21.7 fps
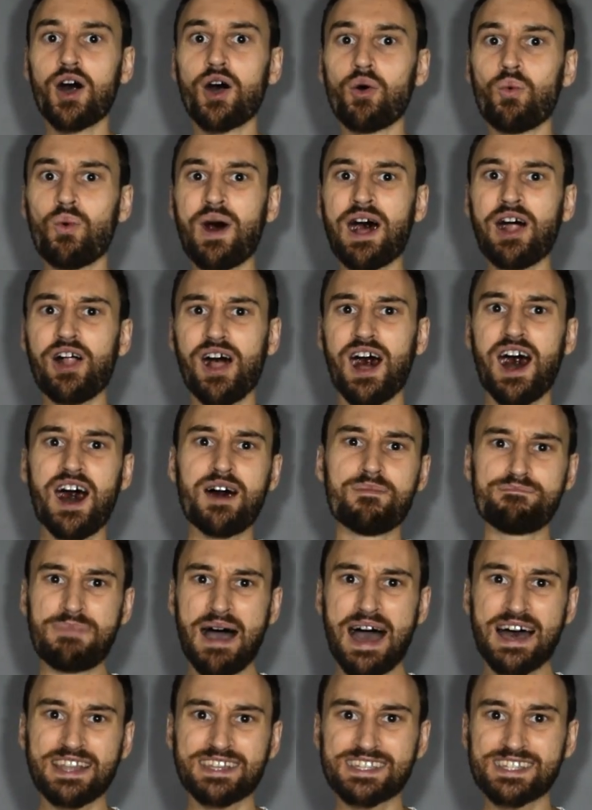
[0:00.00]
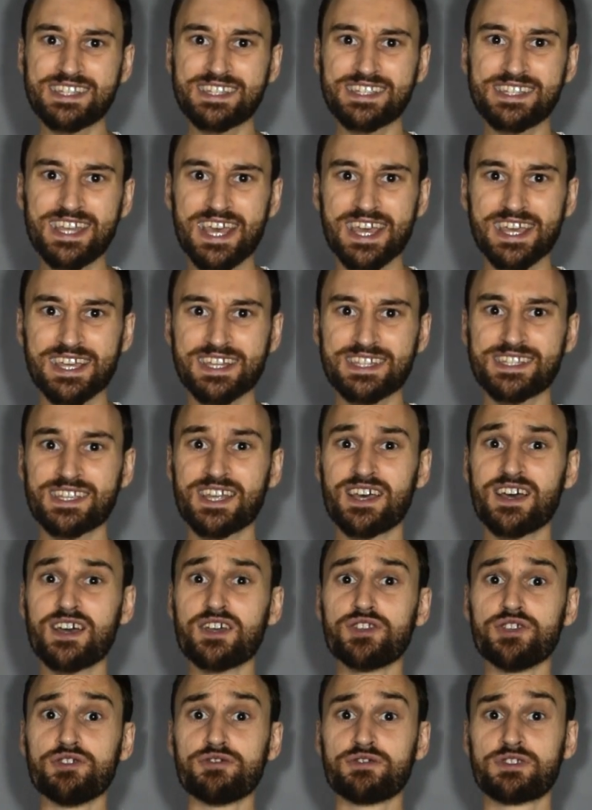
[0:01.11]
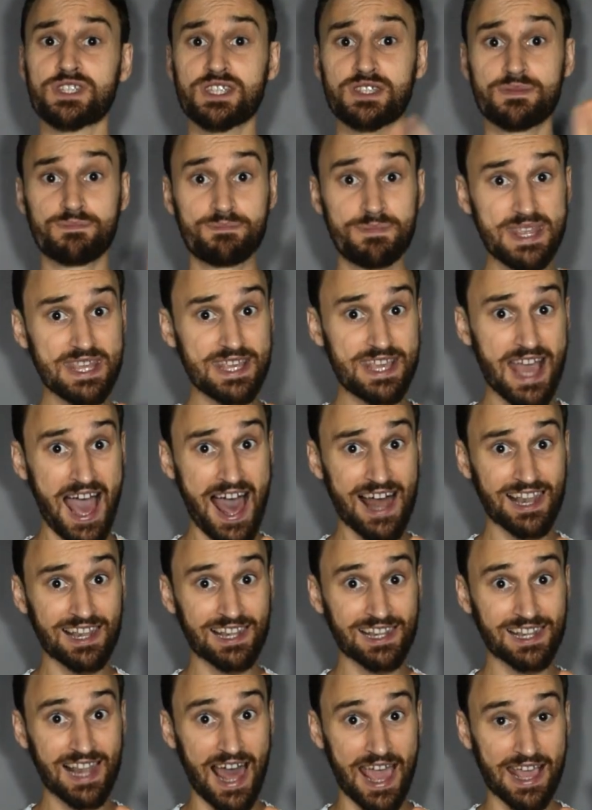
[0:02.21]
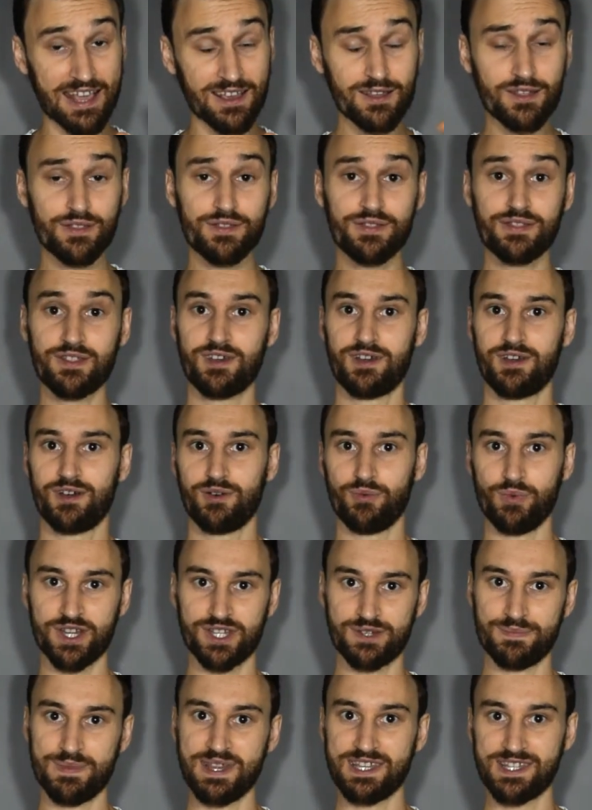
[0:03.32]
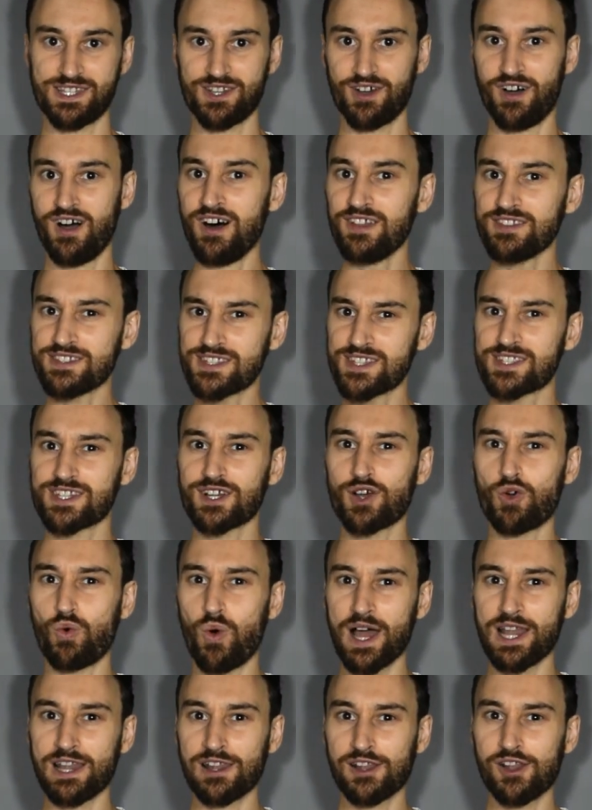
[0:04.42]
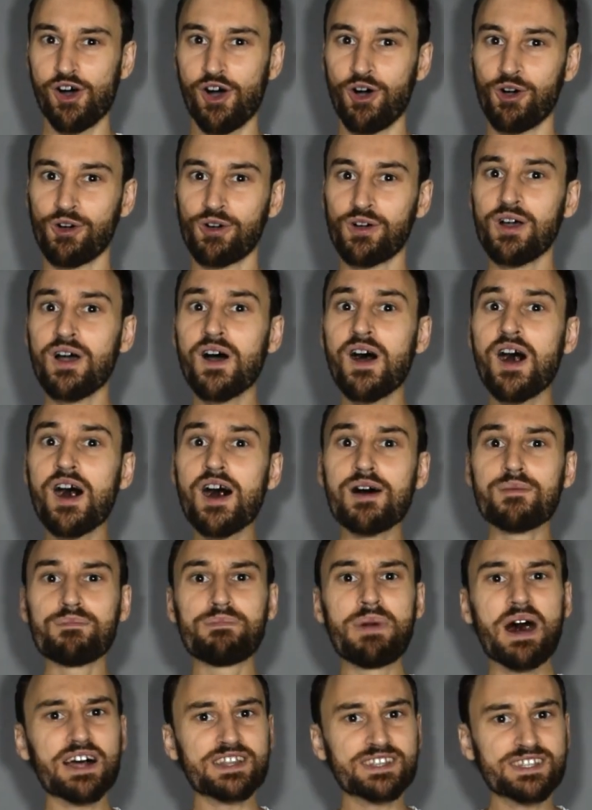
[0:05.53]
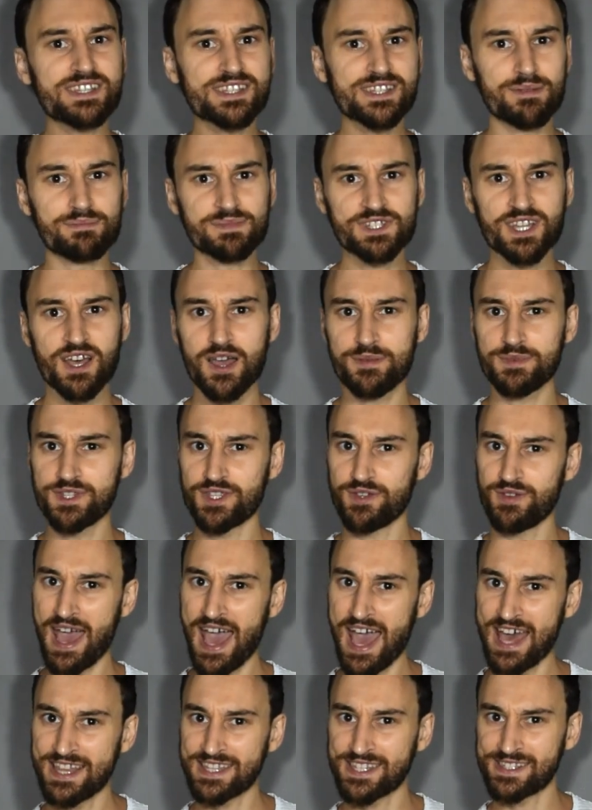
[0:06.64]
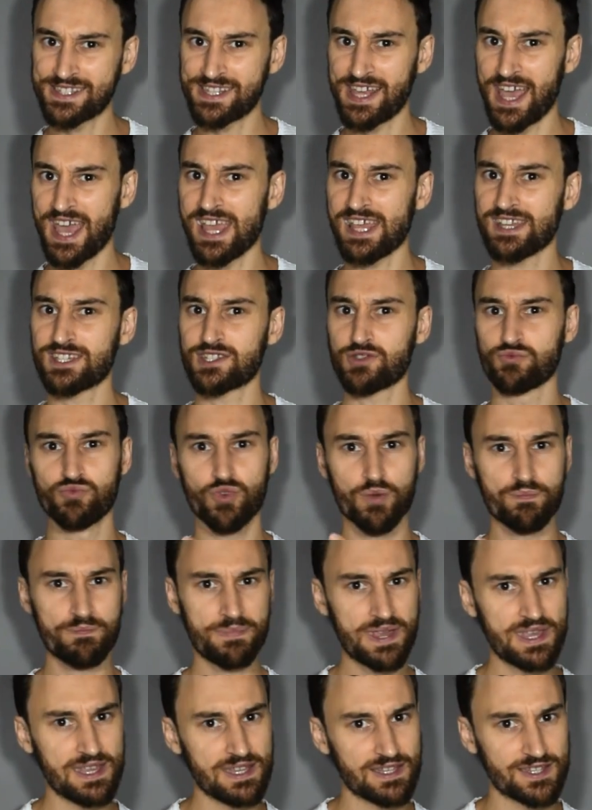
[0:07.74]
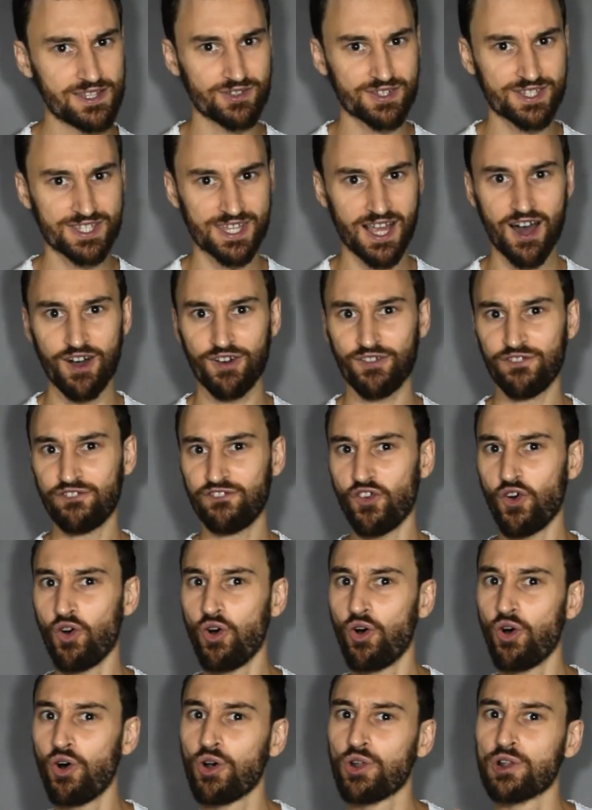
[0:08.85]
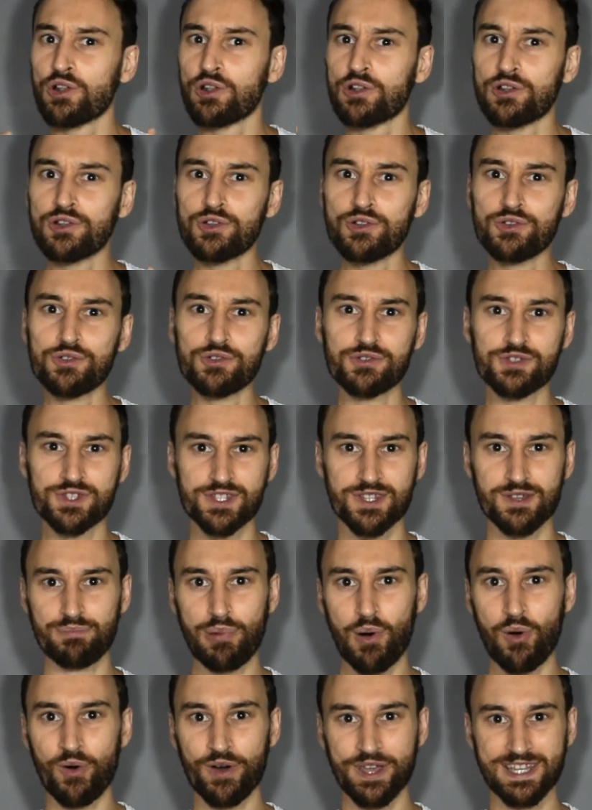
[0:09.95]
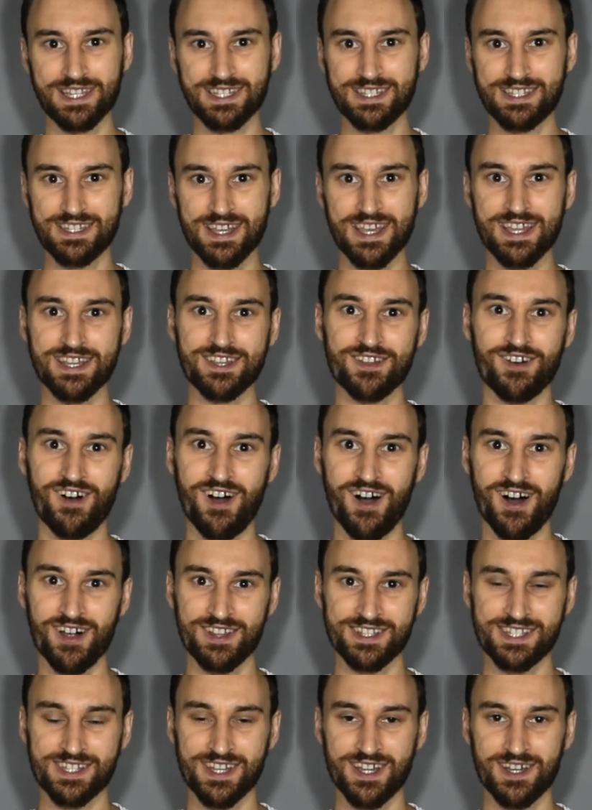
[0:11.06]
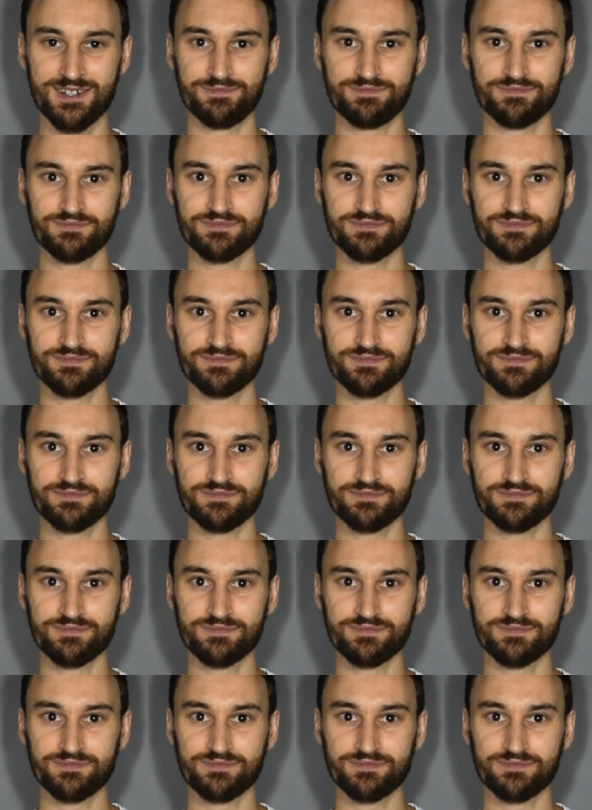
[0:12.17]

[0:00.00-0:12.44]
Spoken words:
Well, at Band 6, you speak at length, which means your answers are quite long, but sometimes you hesitate, repeat yourself, or lose the point in your answer.